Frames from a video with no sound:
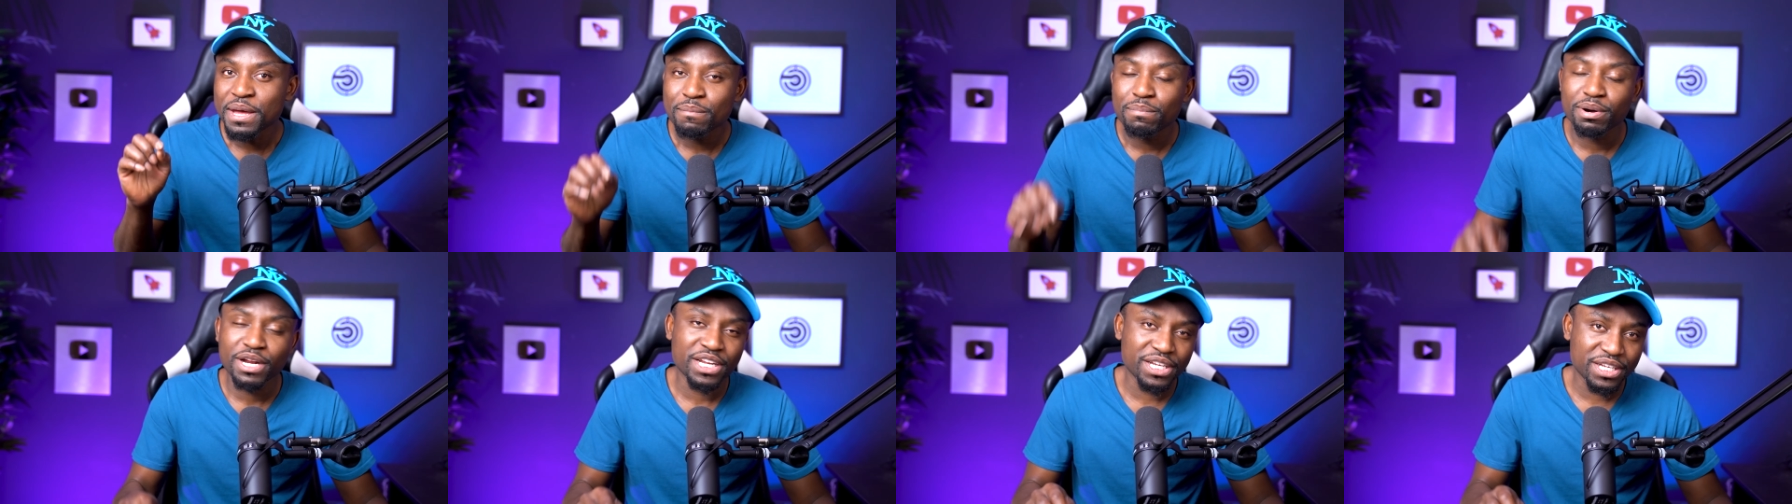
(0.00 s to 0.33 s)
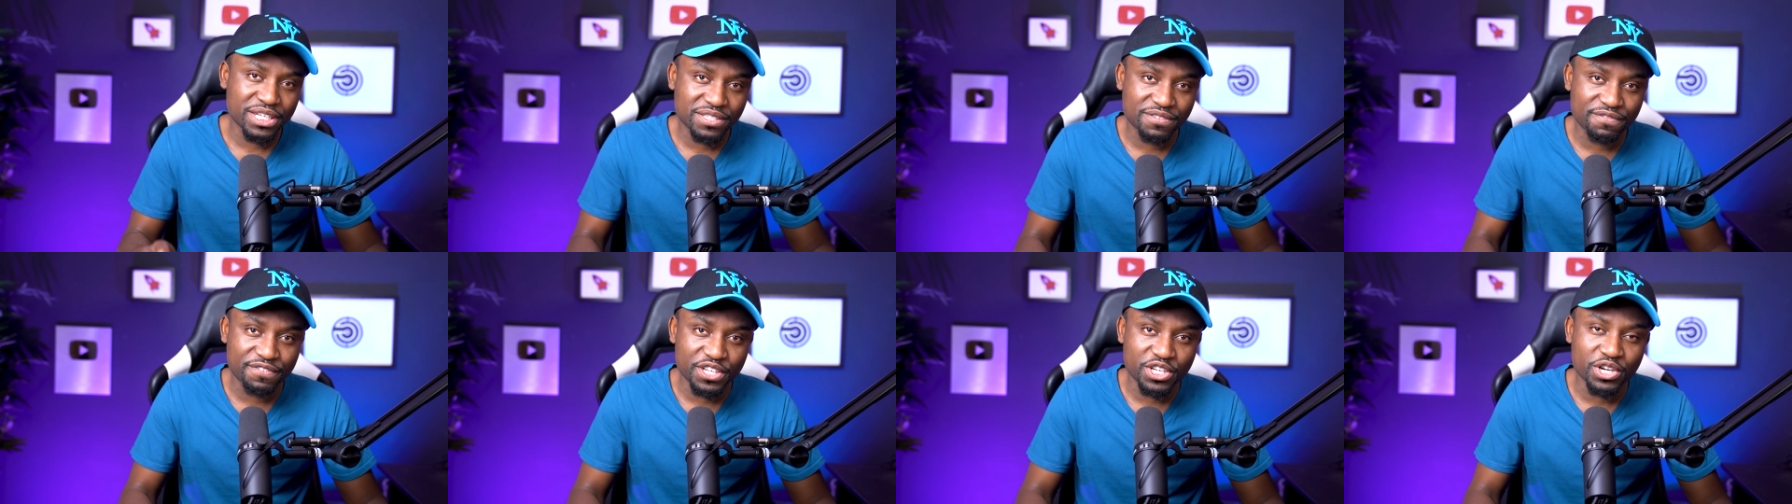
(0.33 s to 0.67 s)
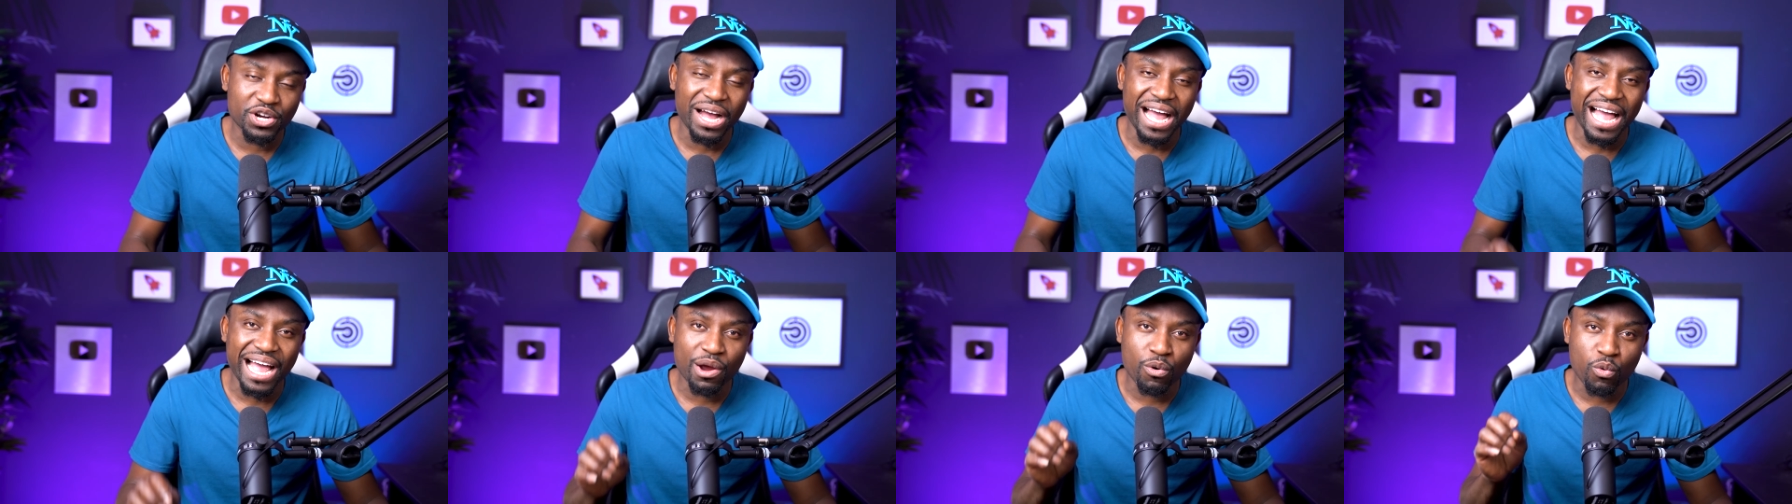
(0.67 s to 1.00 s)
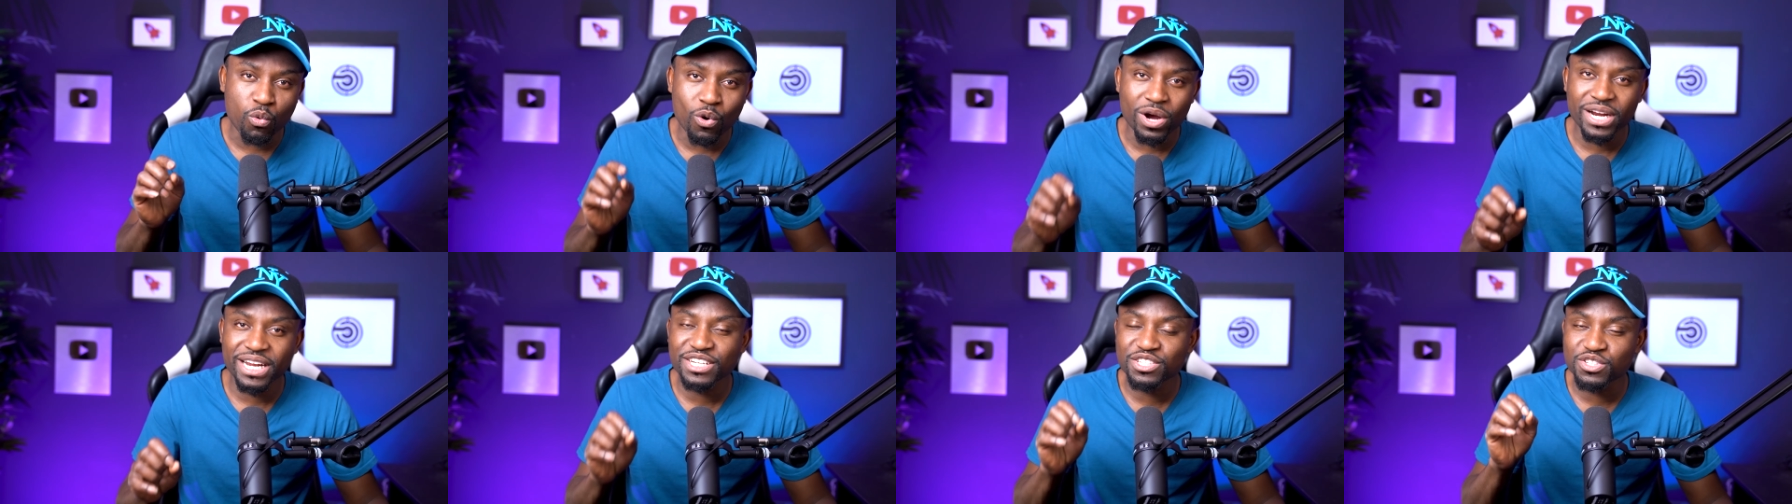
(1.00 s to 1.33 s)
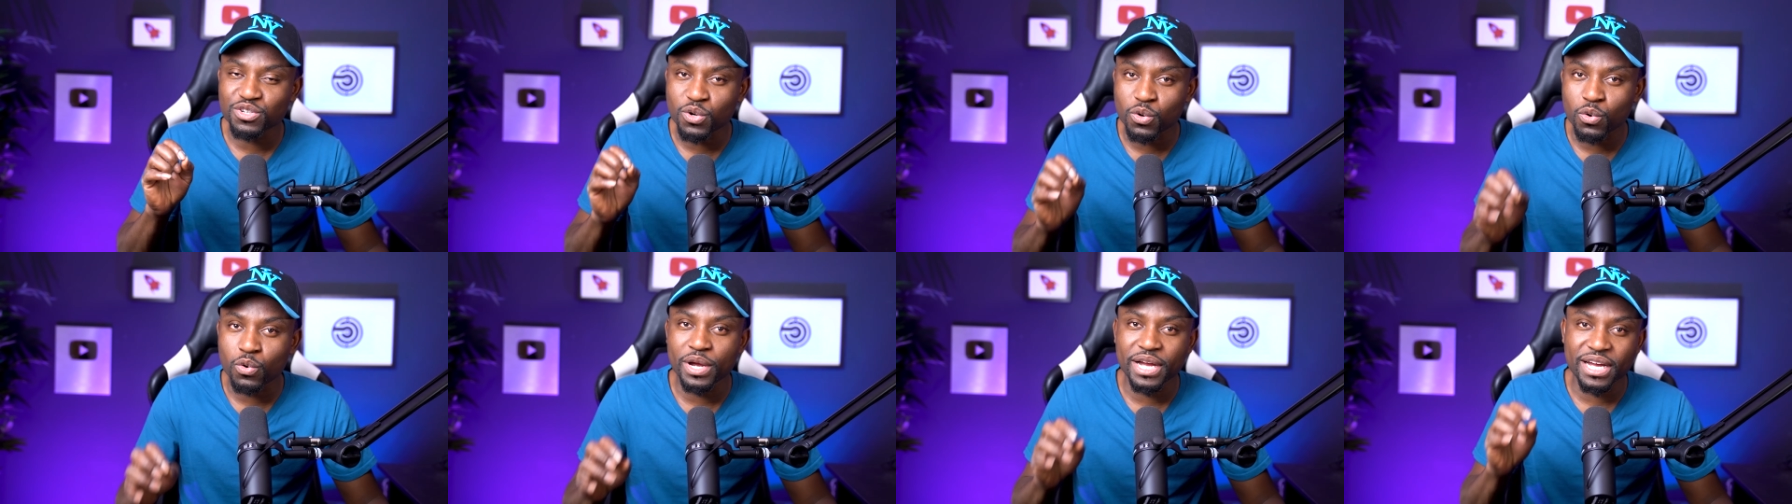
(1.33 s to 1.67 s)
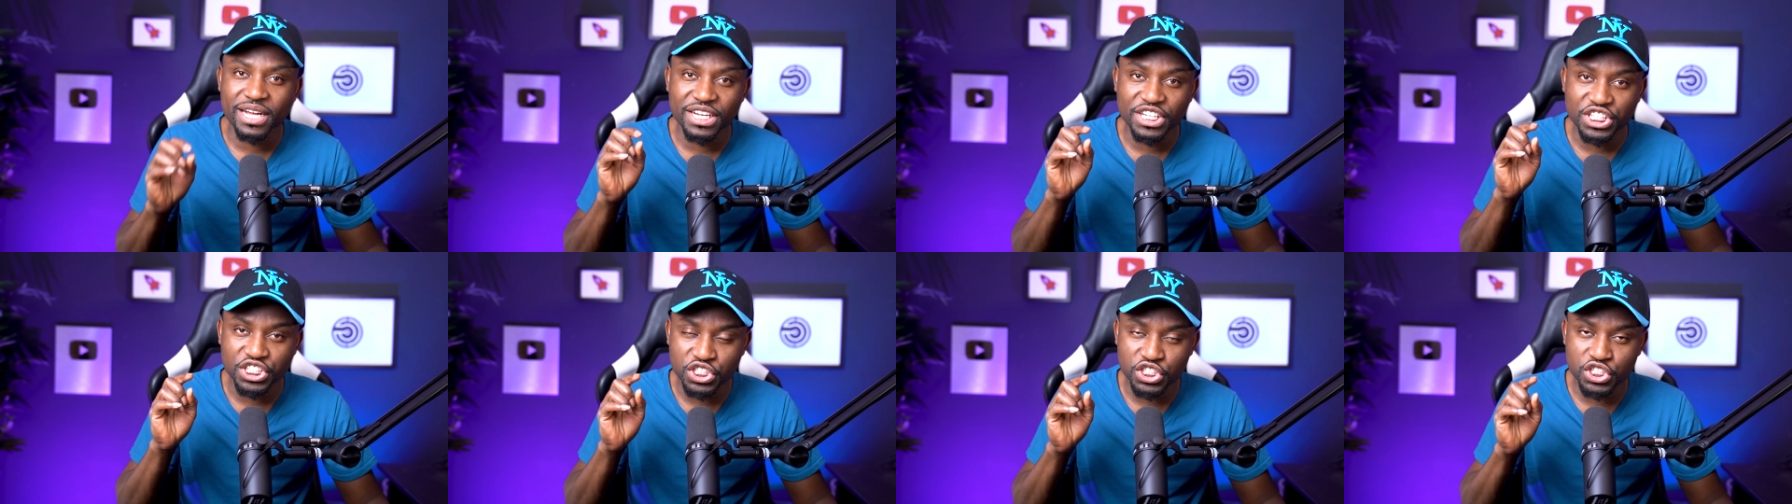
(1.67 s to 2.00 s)
But in this video, I wanted to
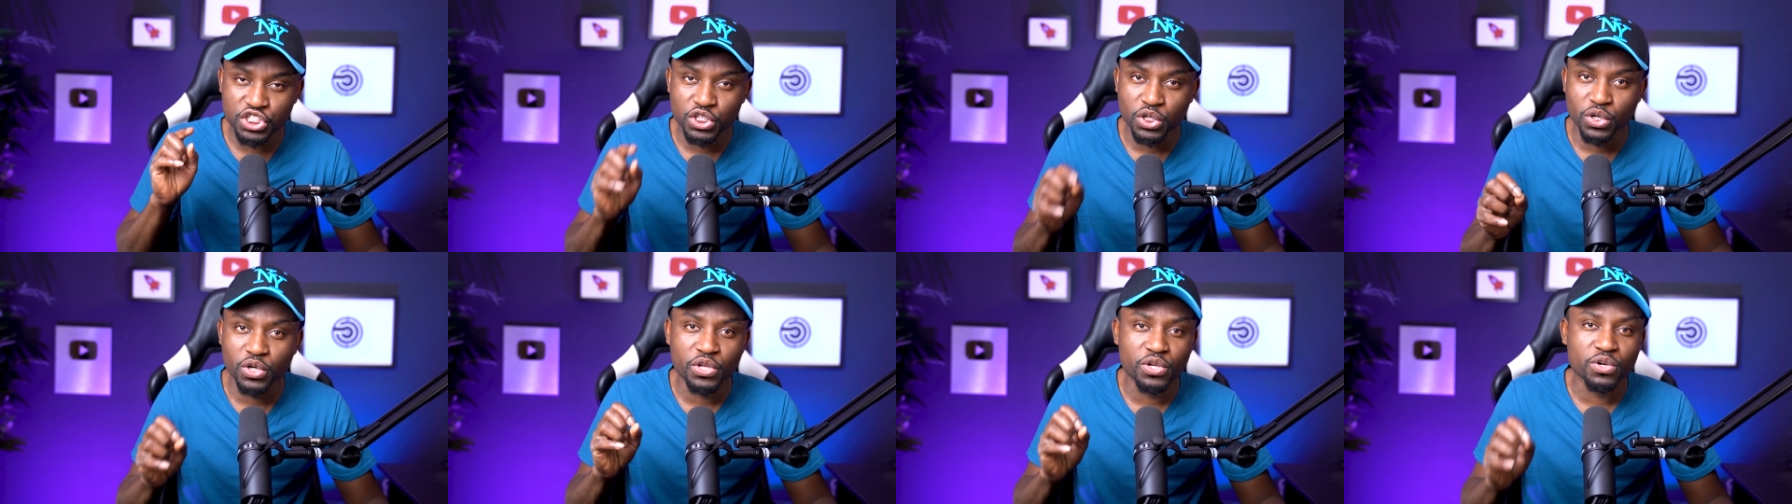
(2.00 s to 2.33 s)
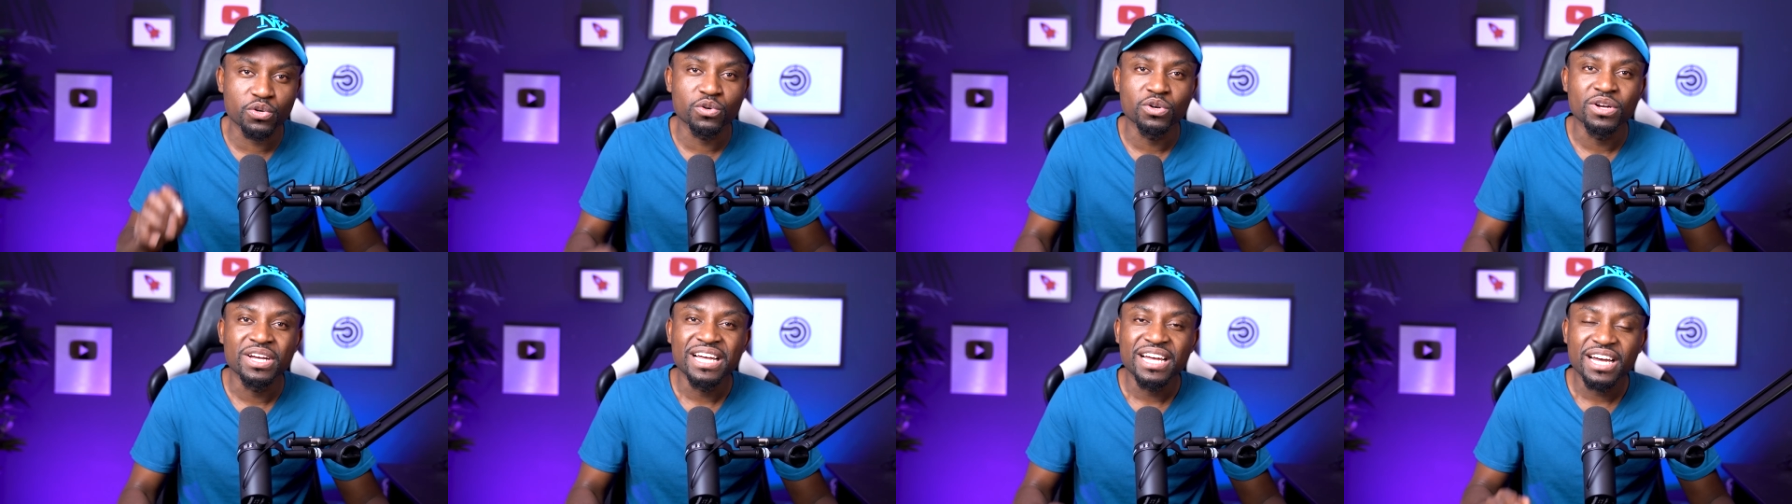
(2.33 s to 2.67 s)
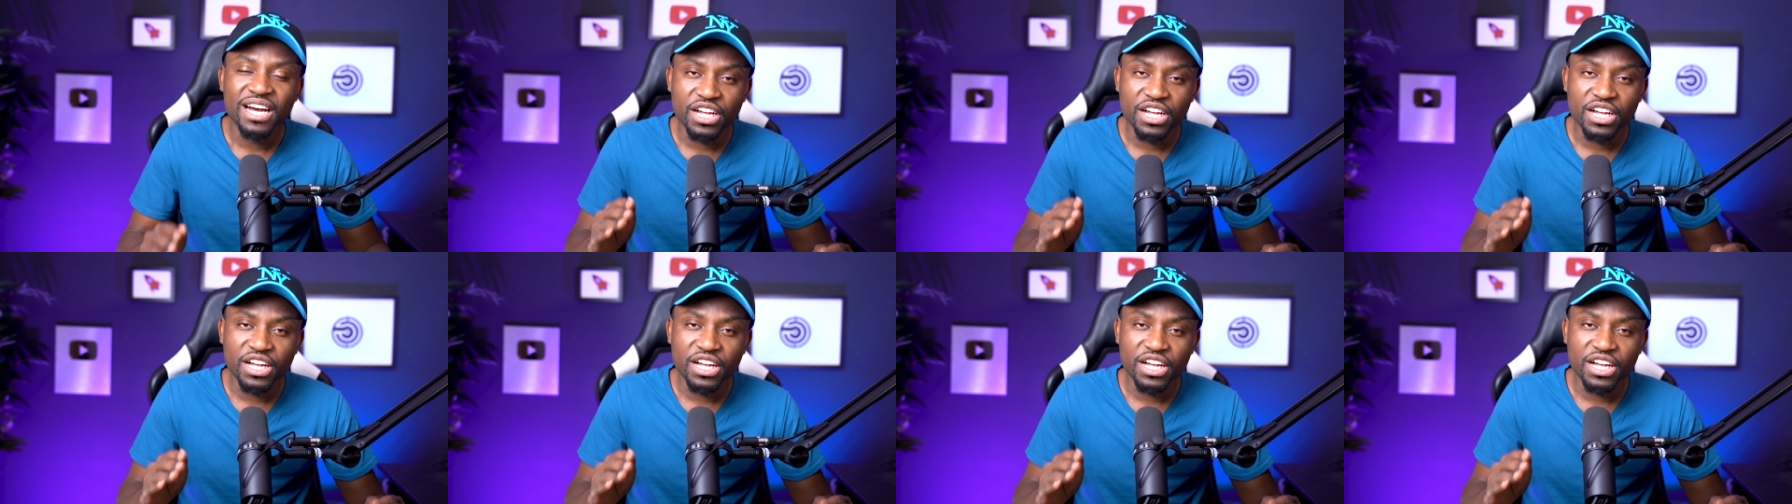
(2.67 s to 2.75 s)
quickly show you